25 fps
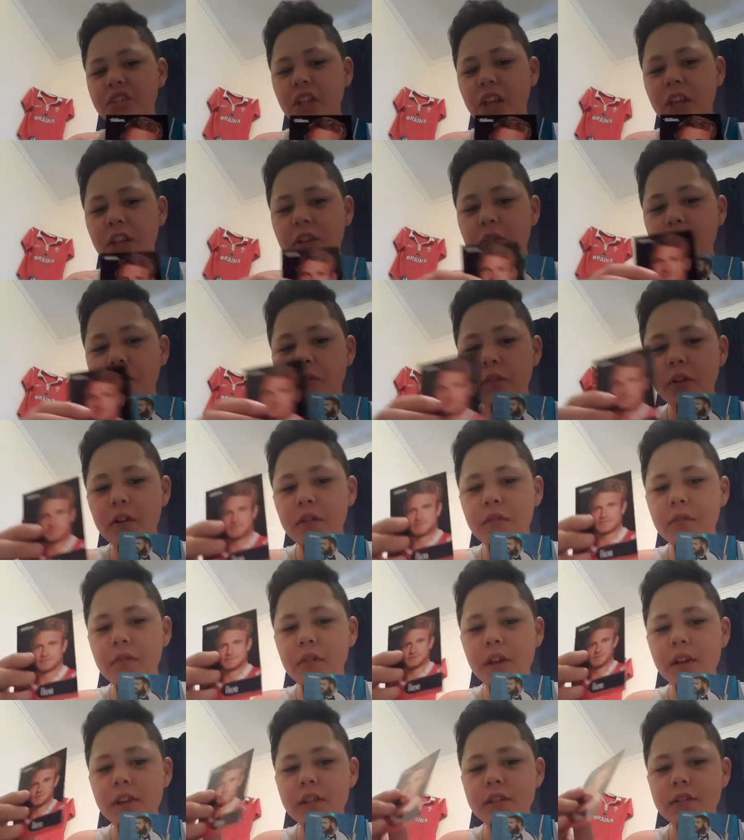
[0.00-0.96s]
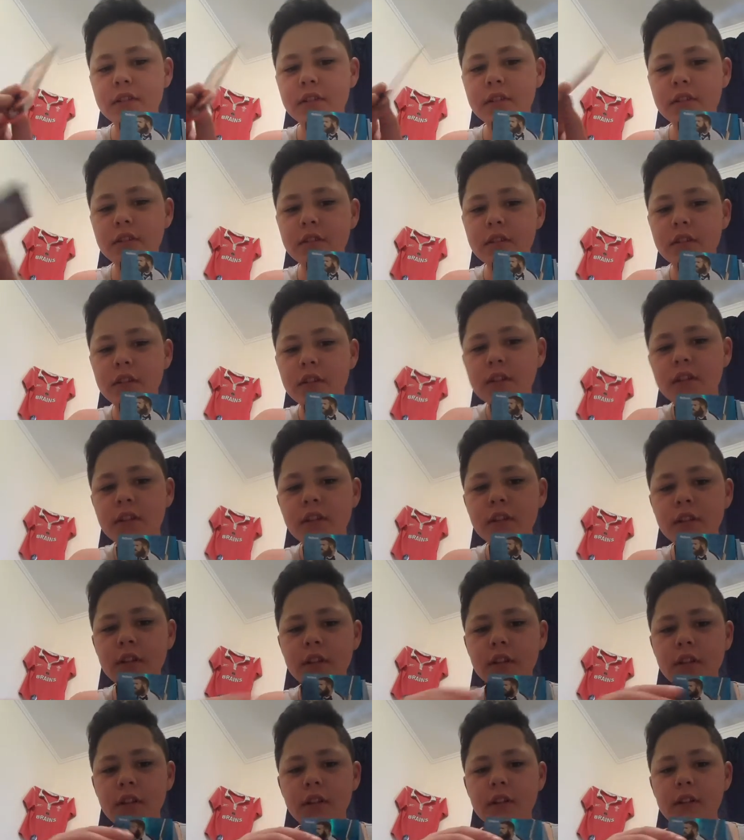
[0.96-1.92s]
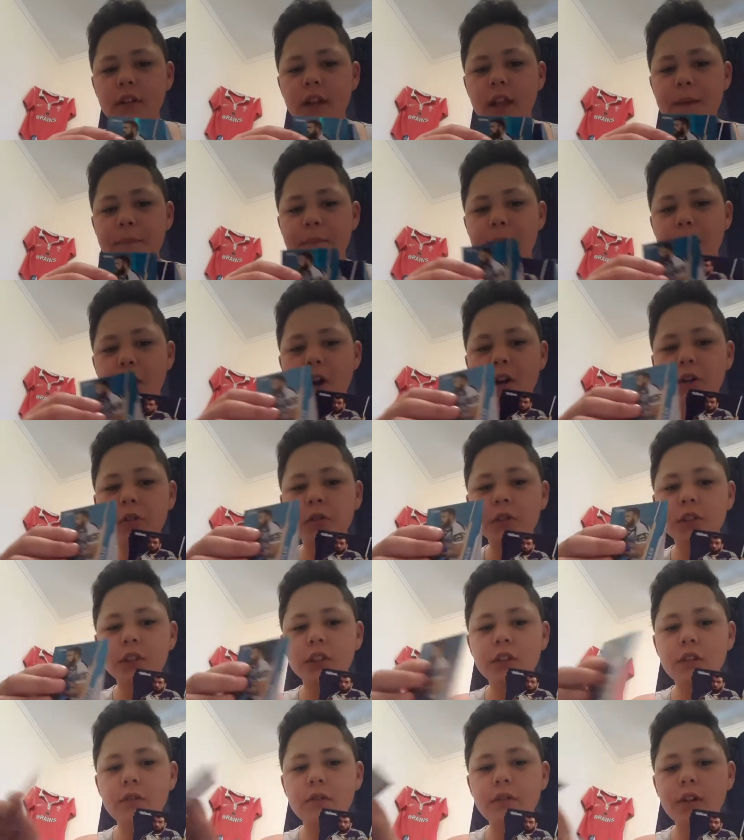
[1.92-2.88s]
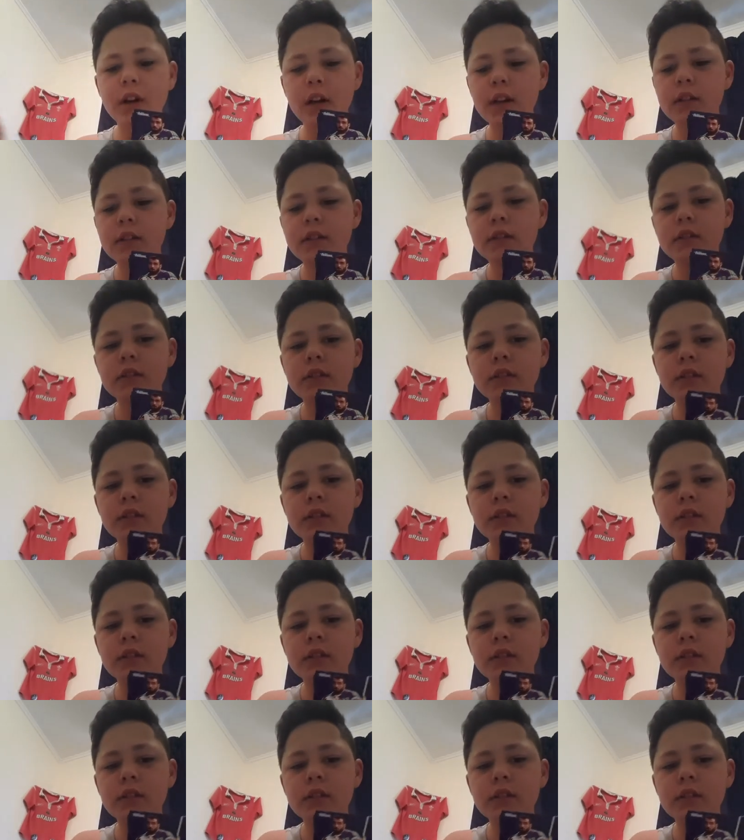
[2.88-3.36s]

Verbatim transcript: Jake Friend faces, Nate Myles Silver,